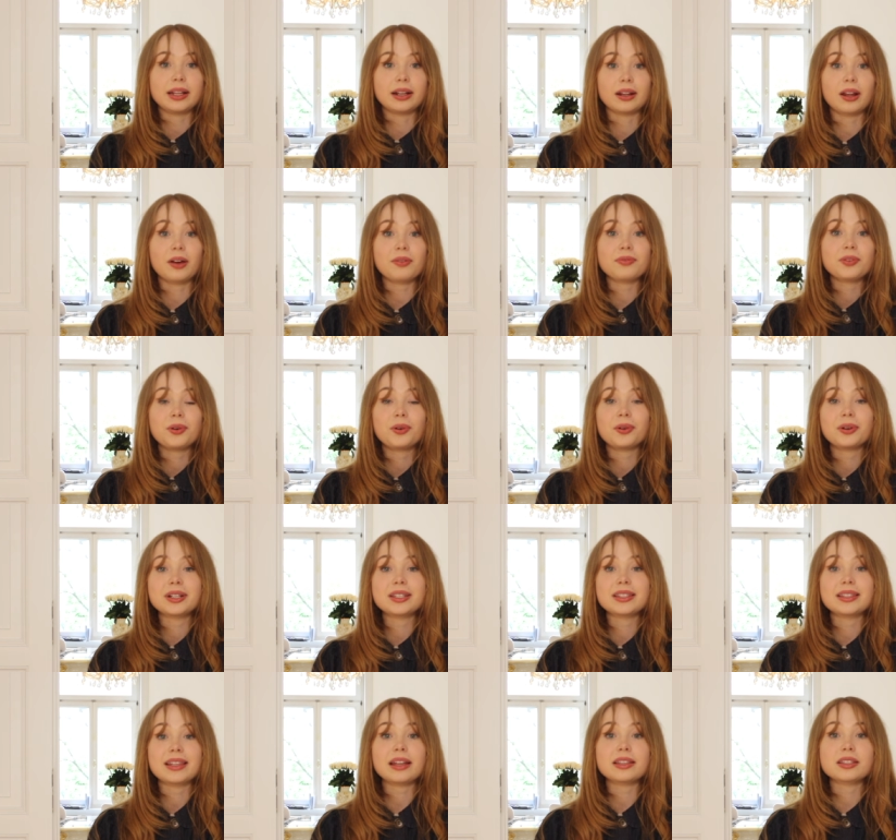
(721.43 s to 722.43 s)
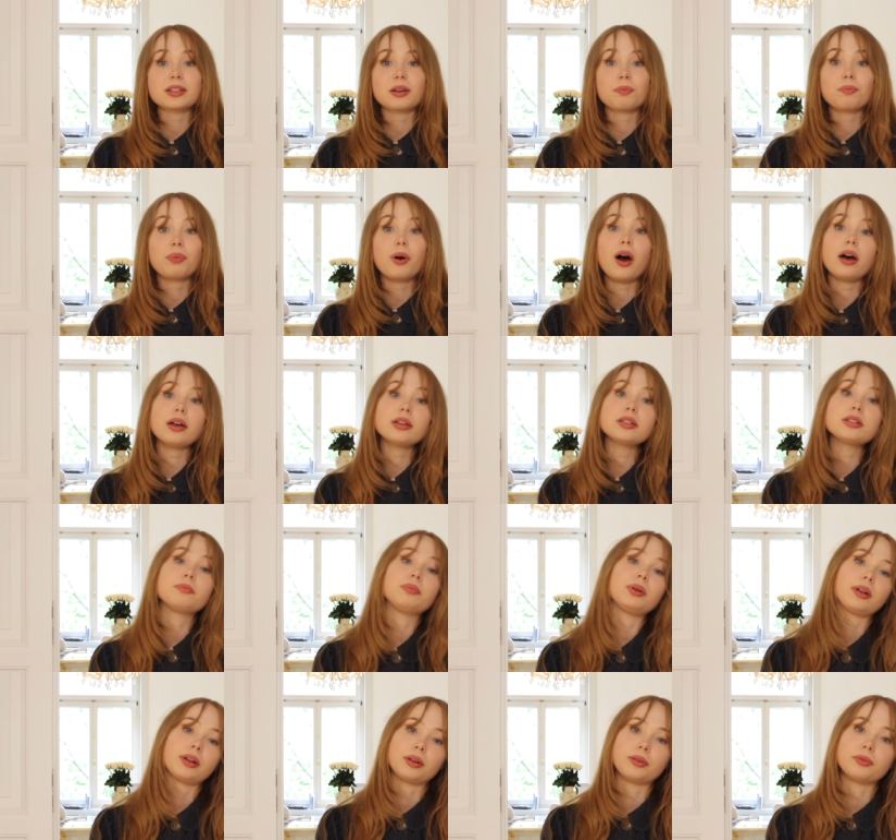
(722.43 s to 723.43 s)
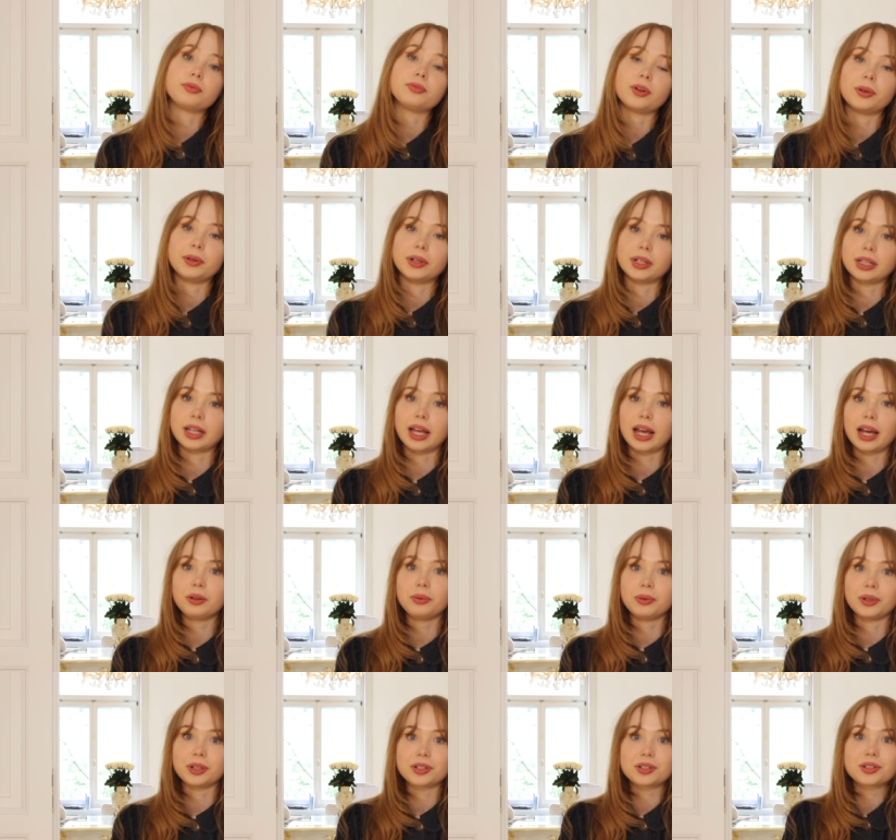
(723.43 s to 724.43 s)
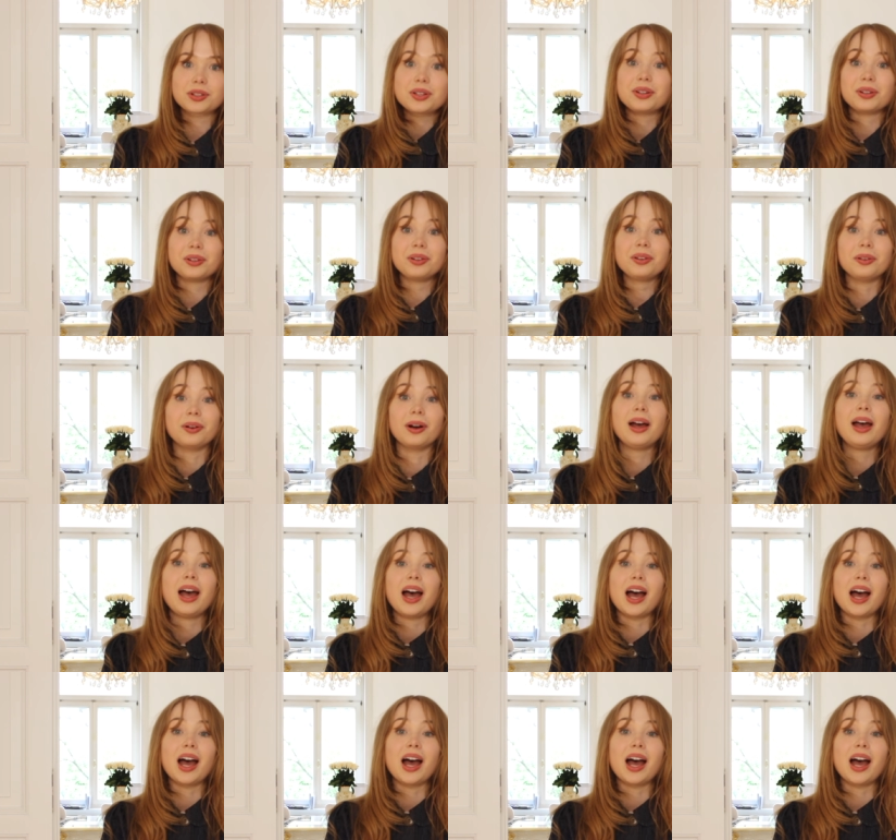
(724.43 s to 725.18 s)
And of course, that's possible in a foreign language too.